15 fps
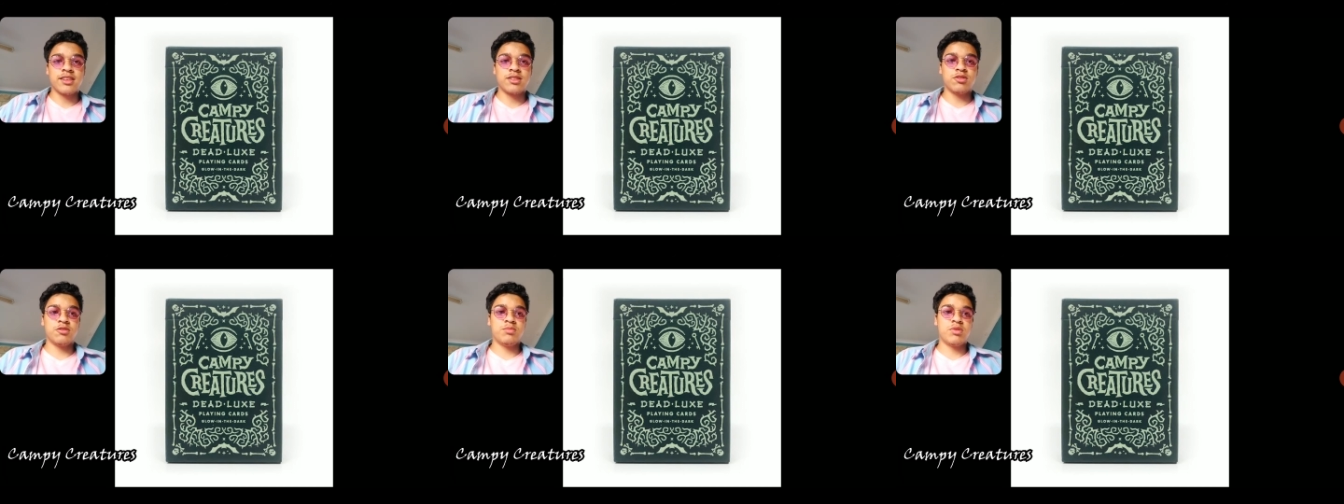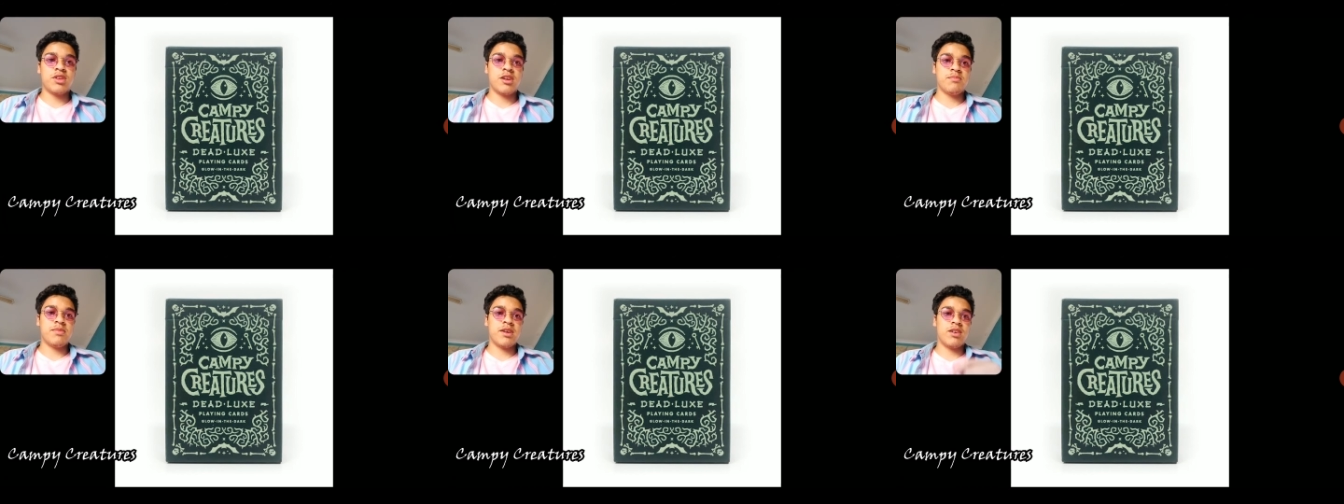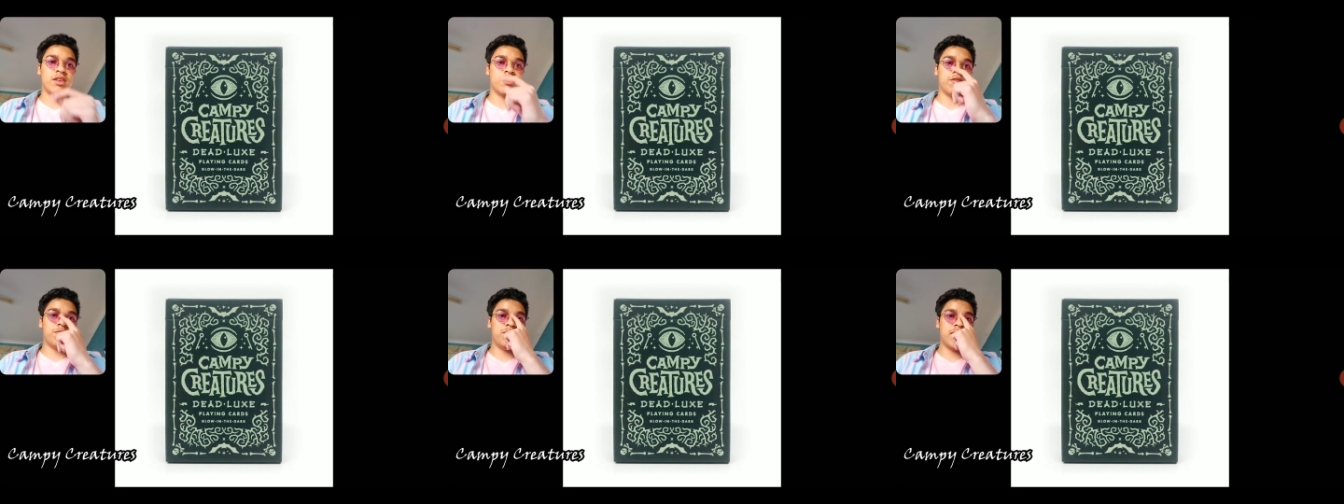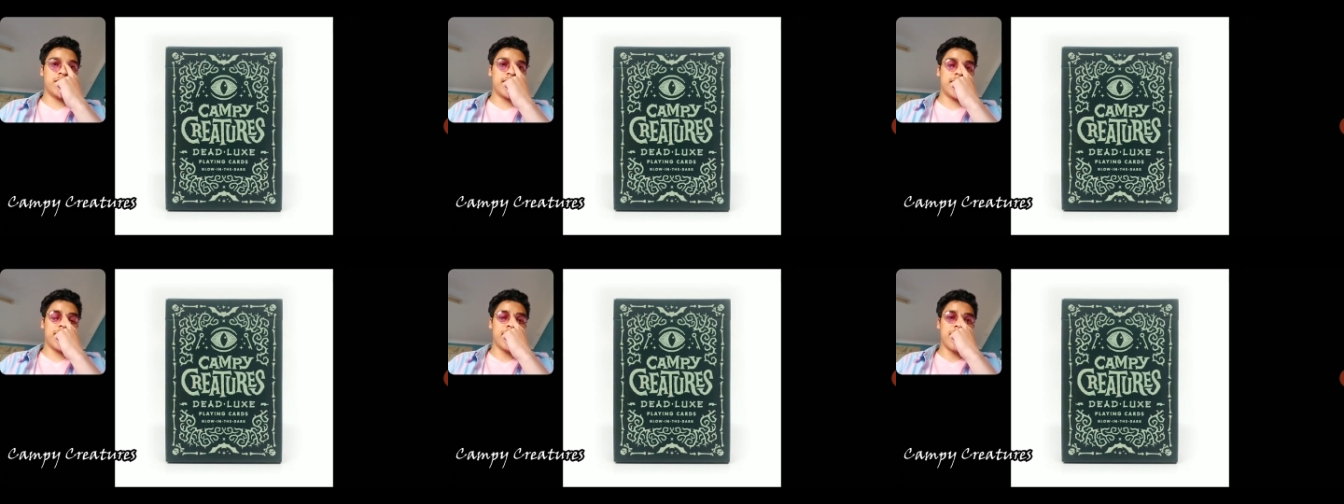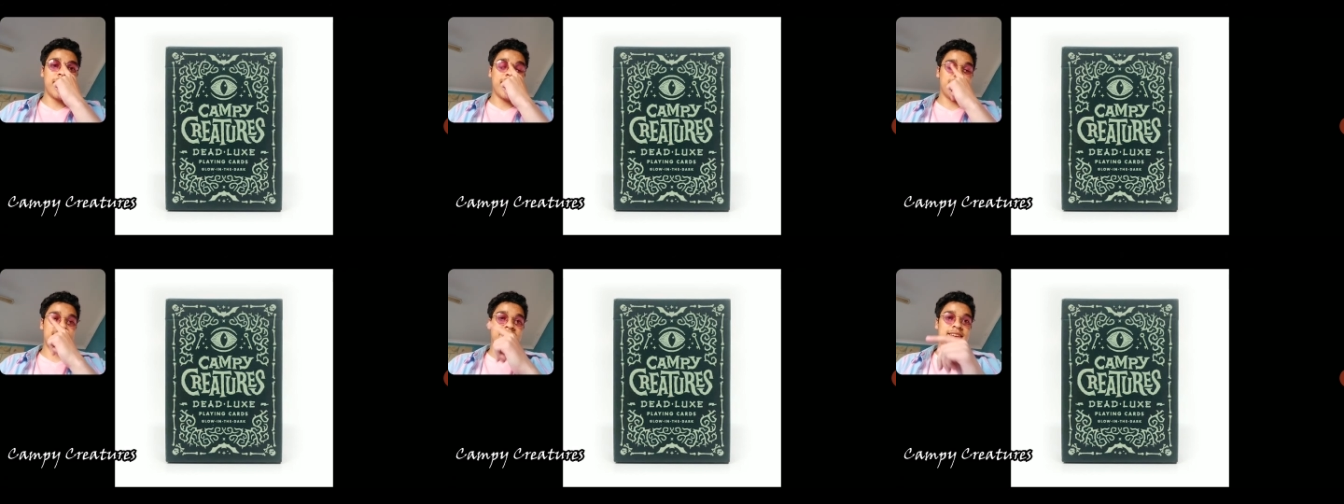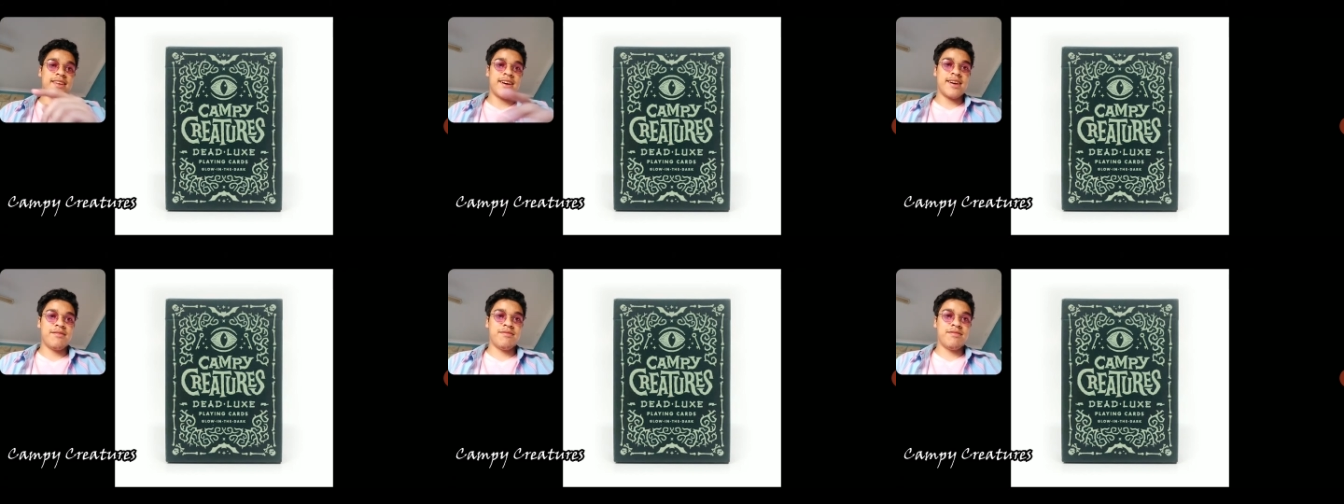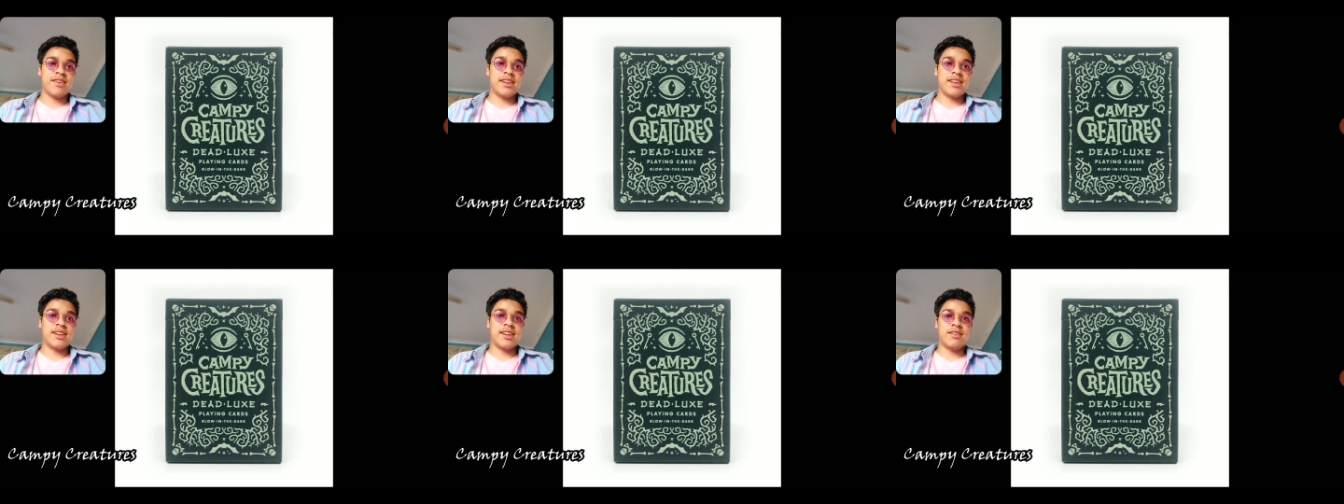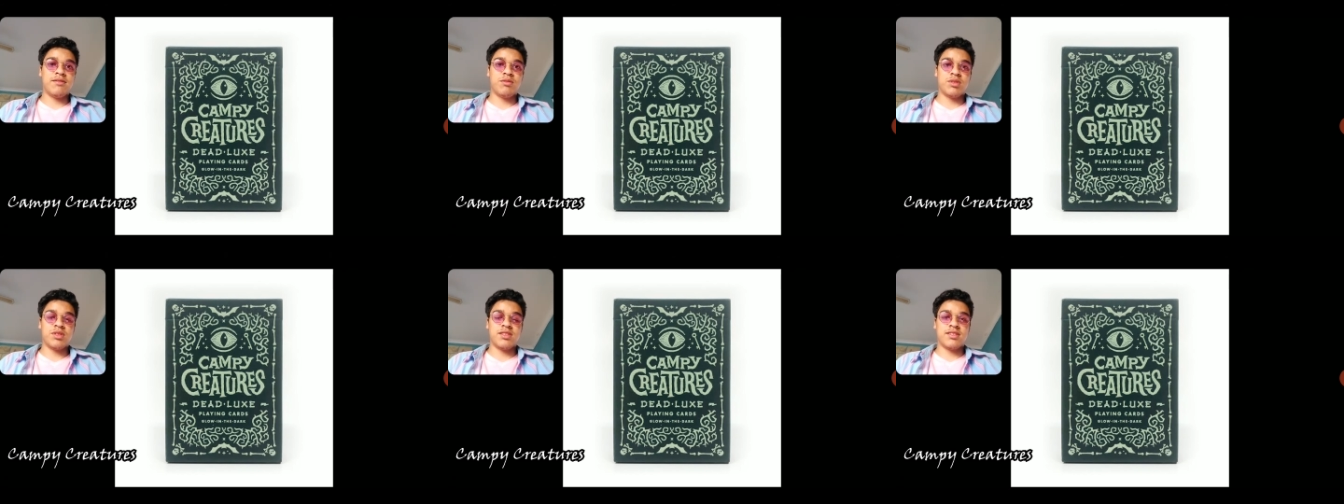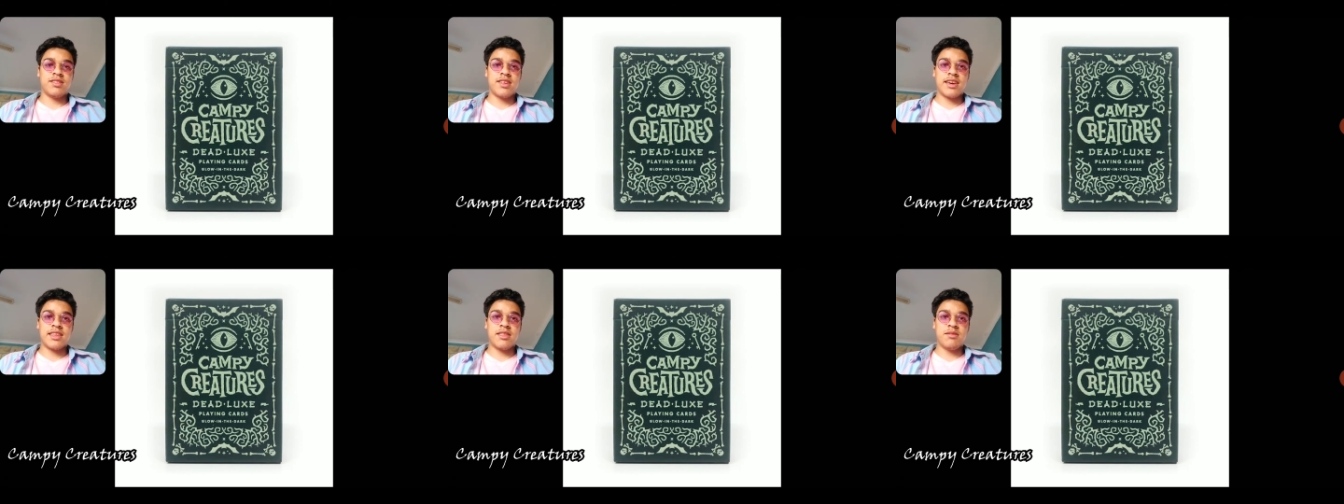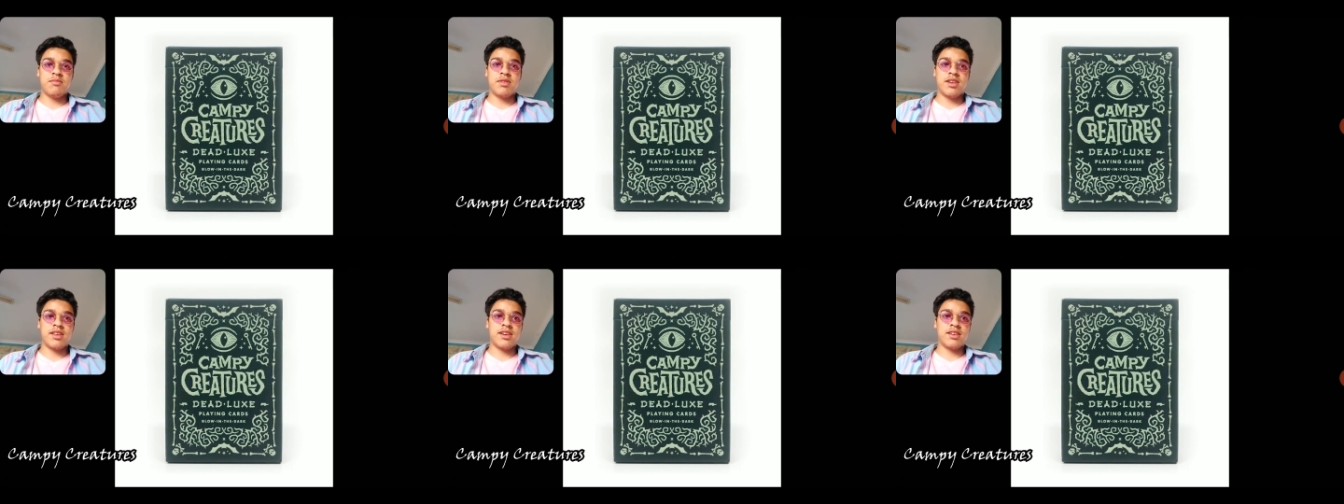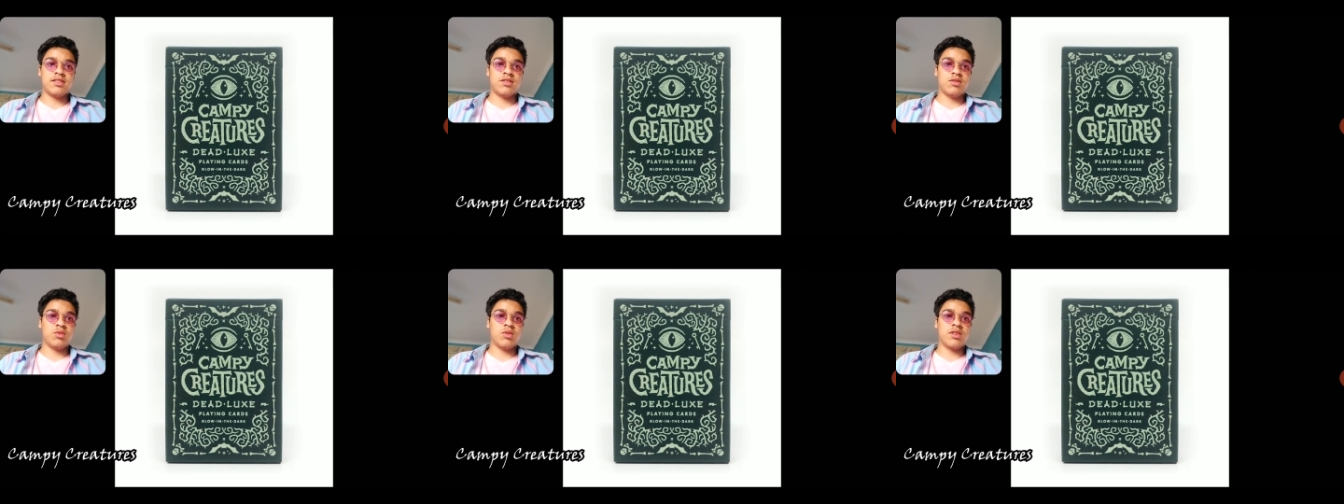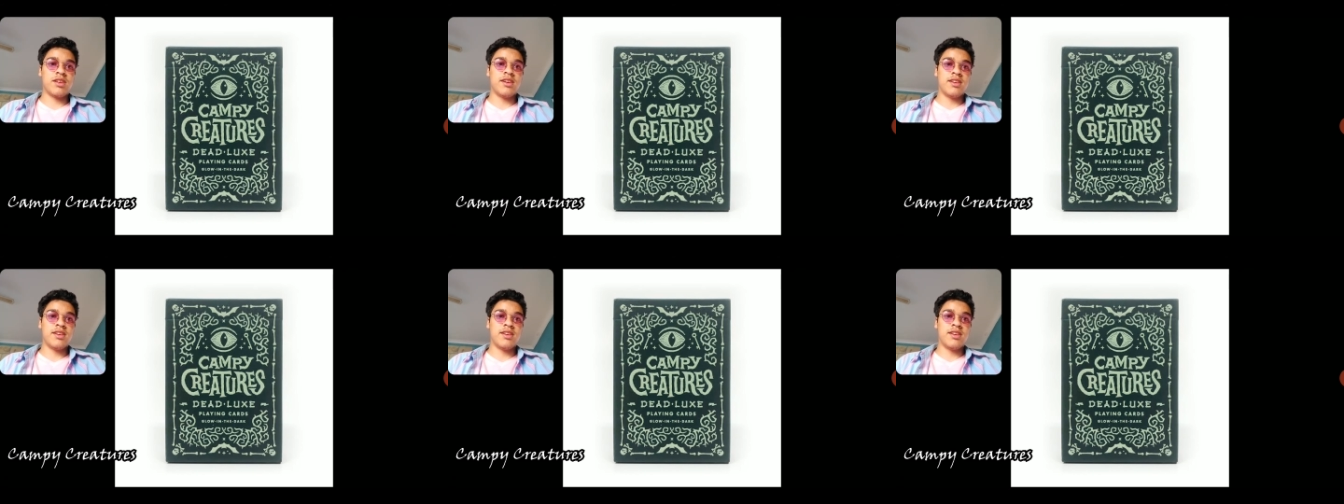This was put out by Art of Play, and I fell in love with this deck the minute I saw it.